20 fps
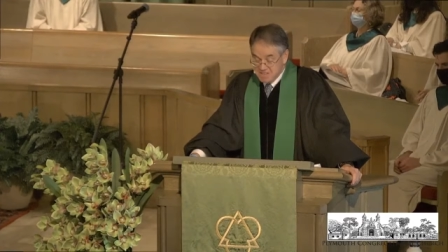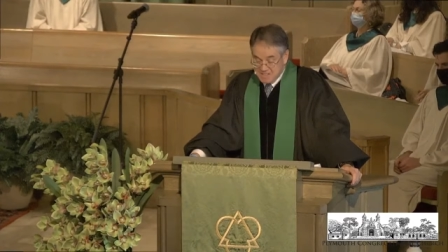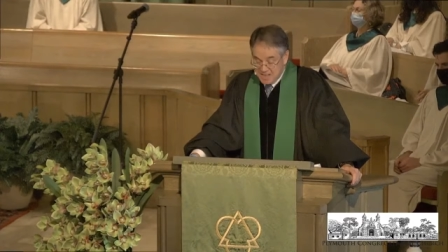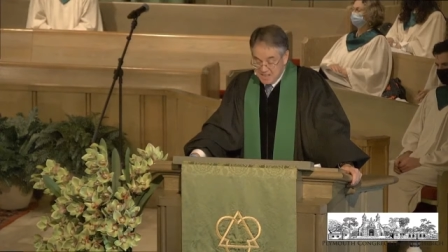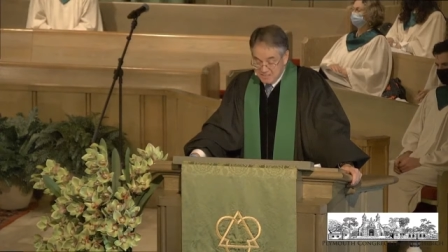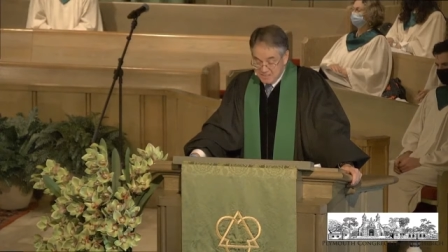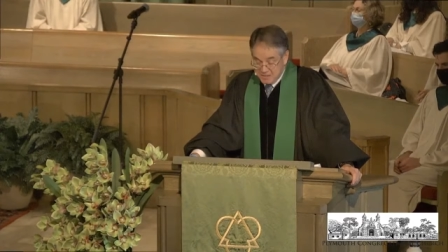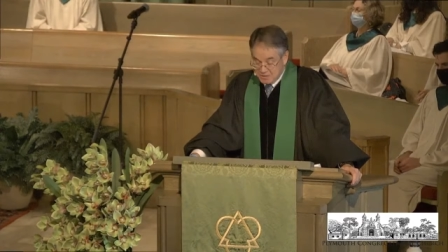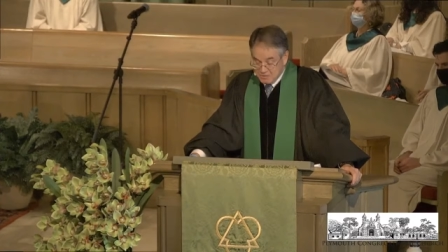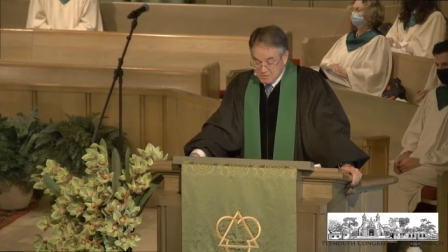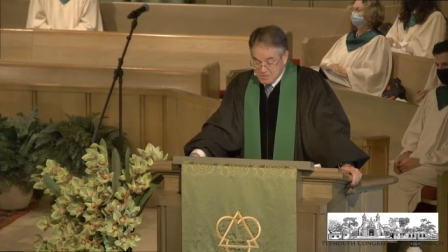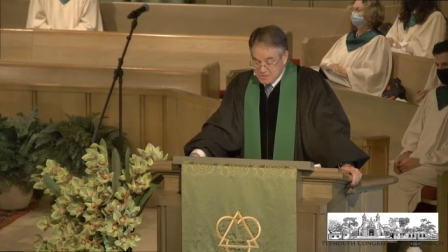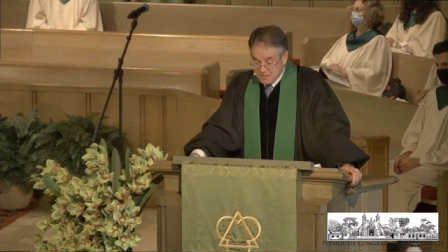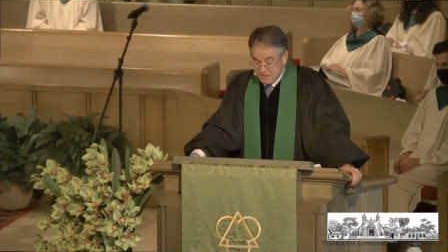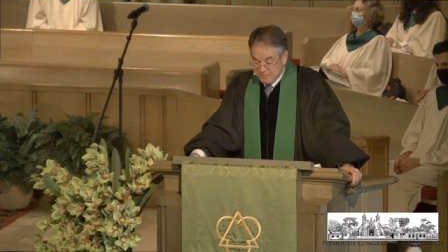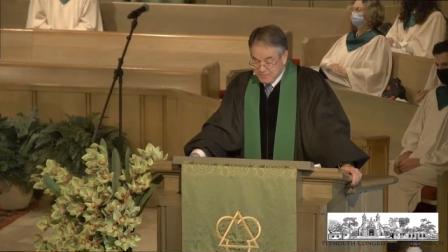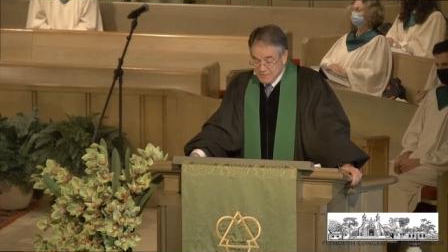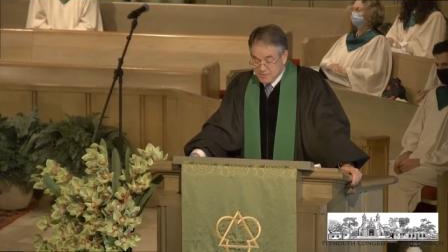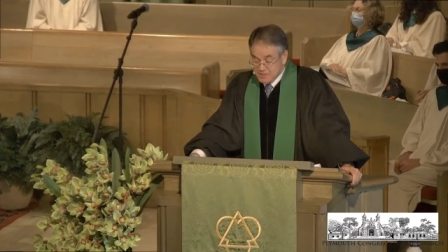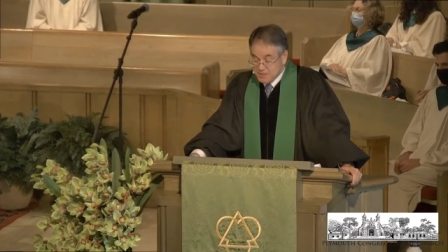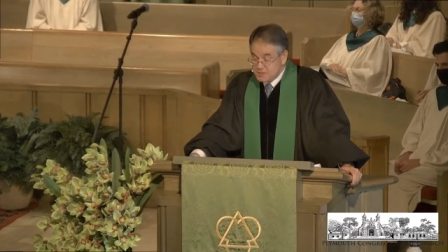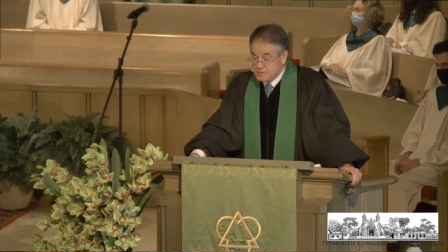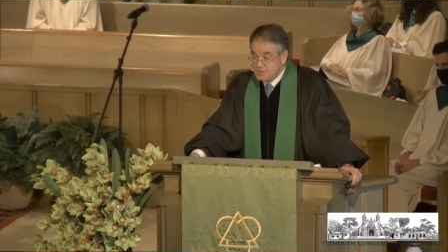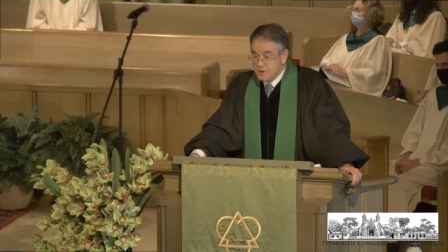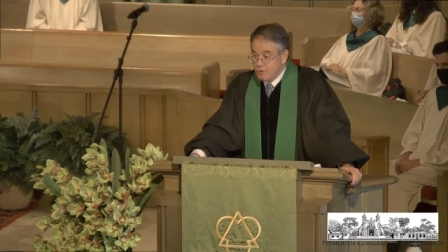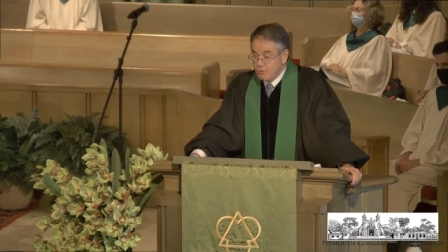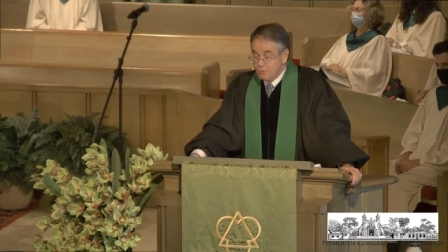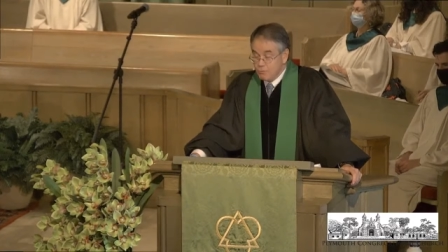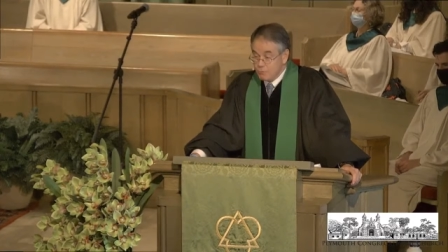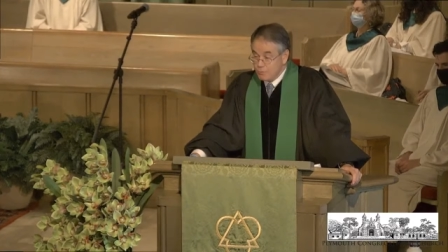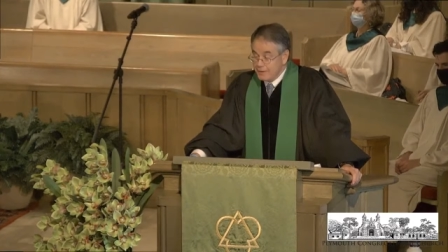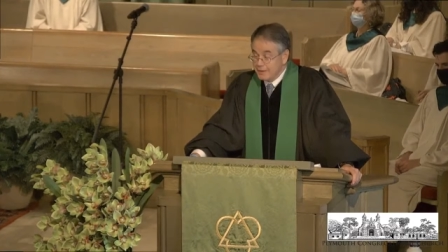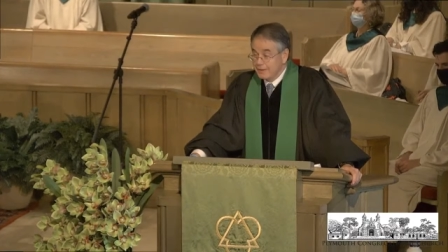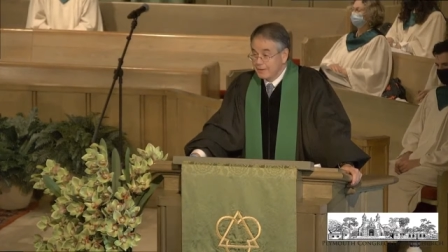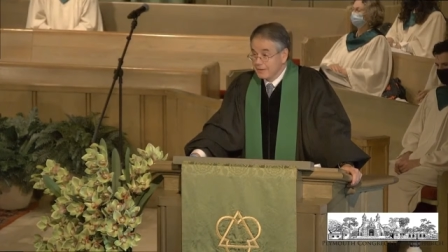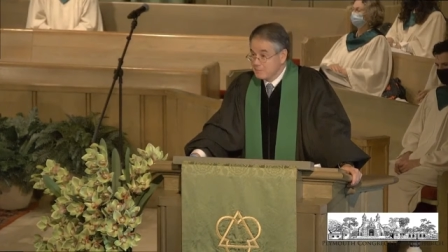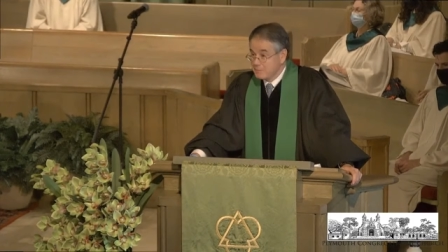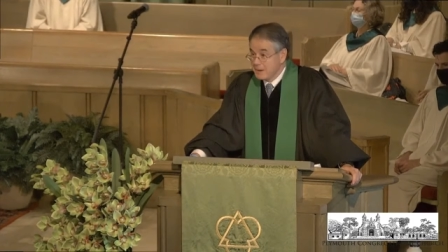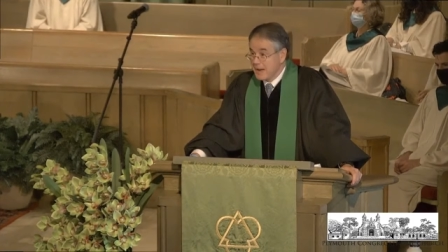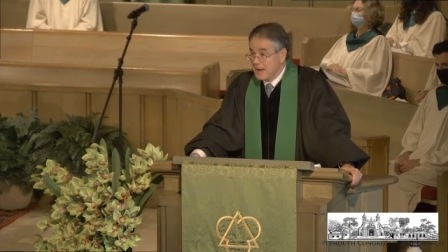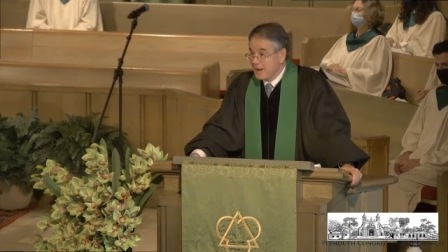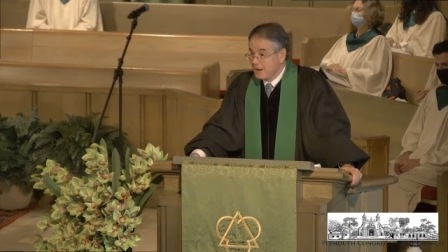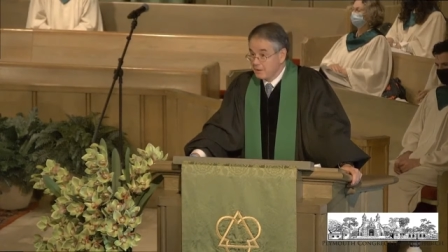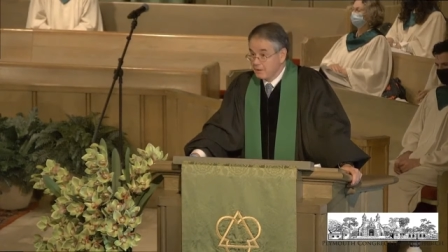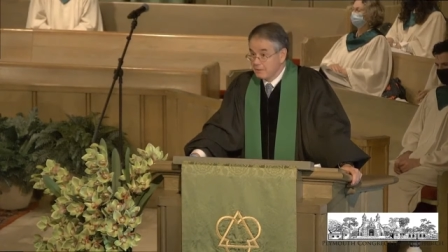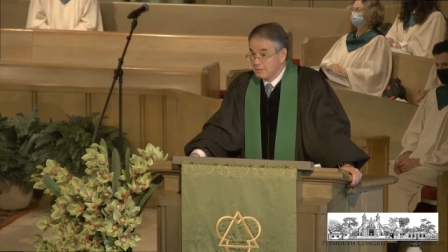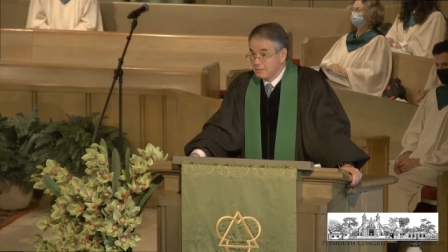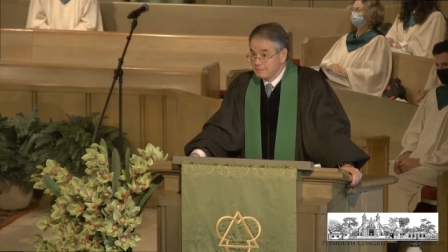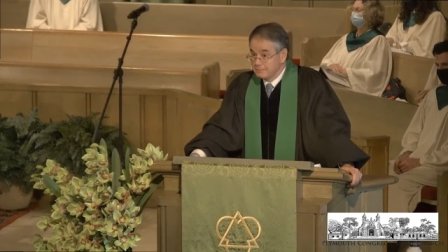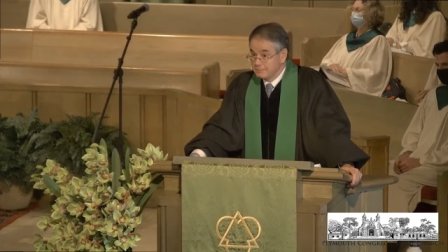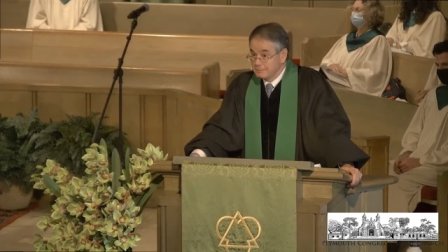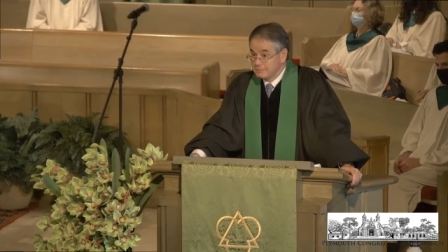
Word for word: said those differences don't really matter.